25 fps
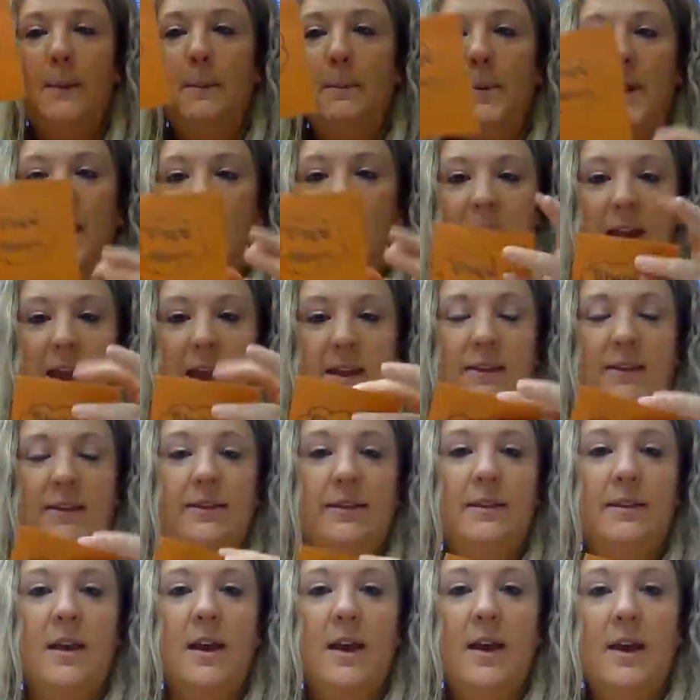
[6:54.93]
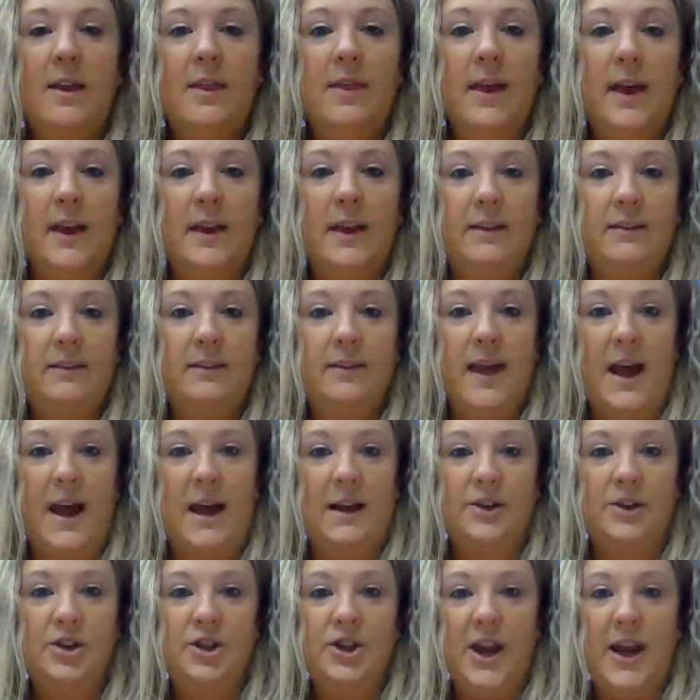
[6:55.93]
piece that is
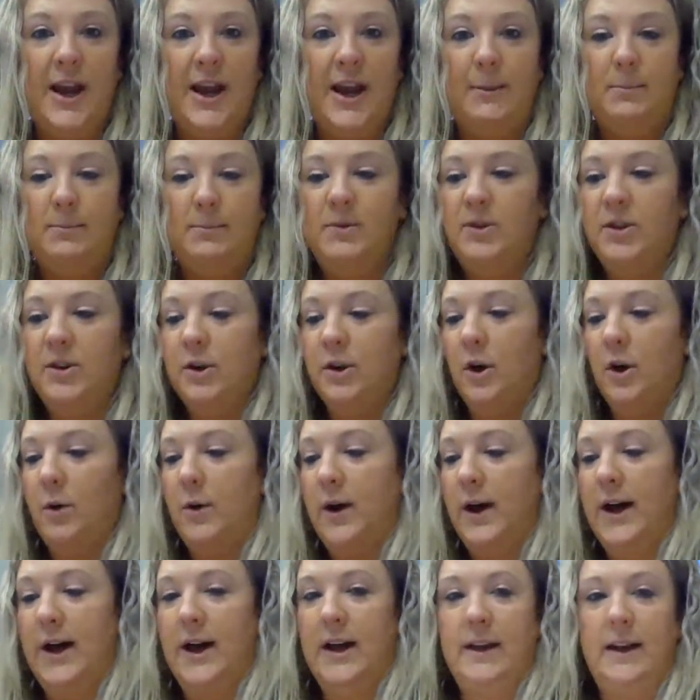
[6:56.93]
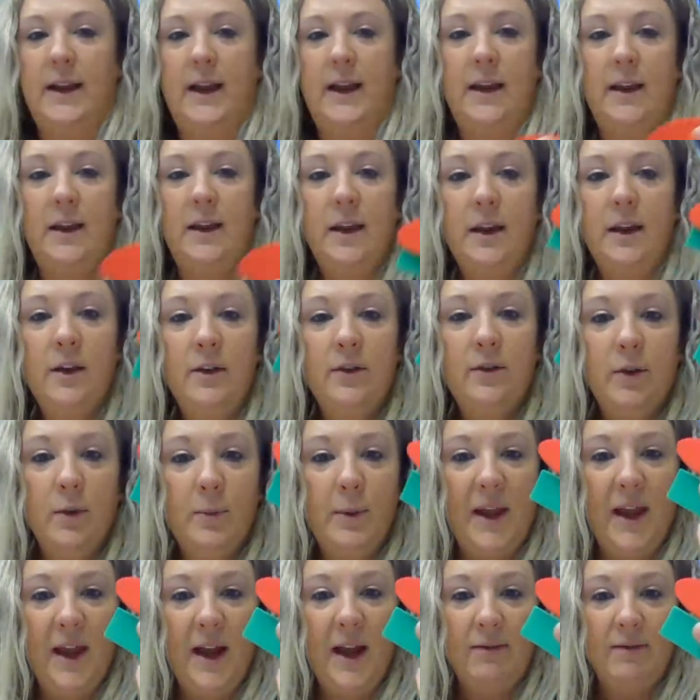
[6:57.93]
that shape to go on it. So
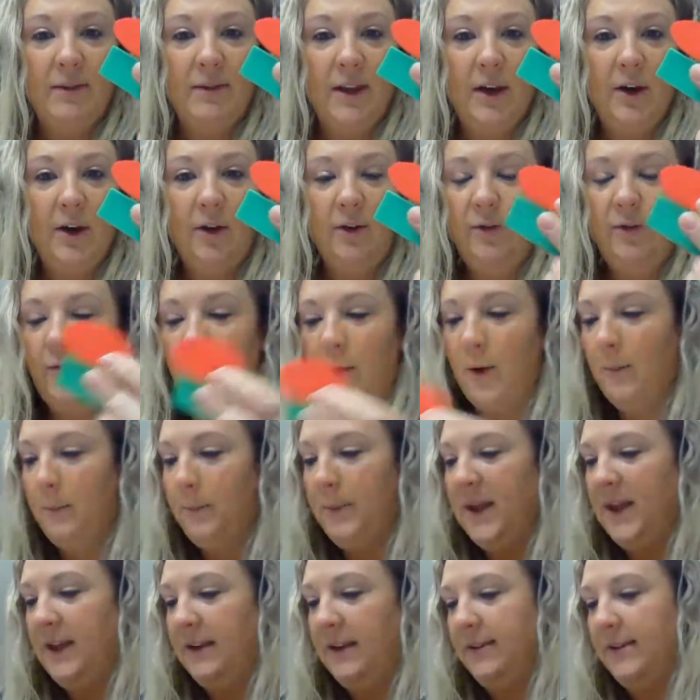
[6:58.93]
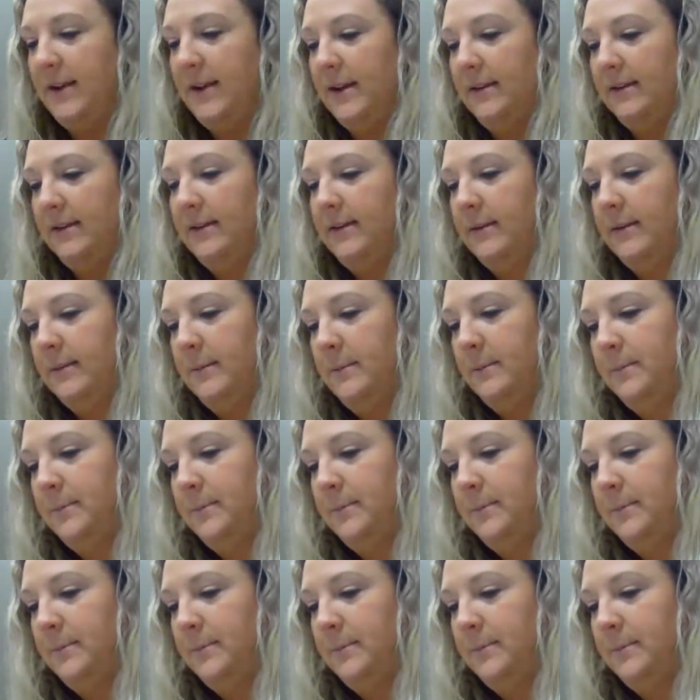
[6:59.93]
we have little foam pieces.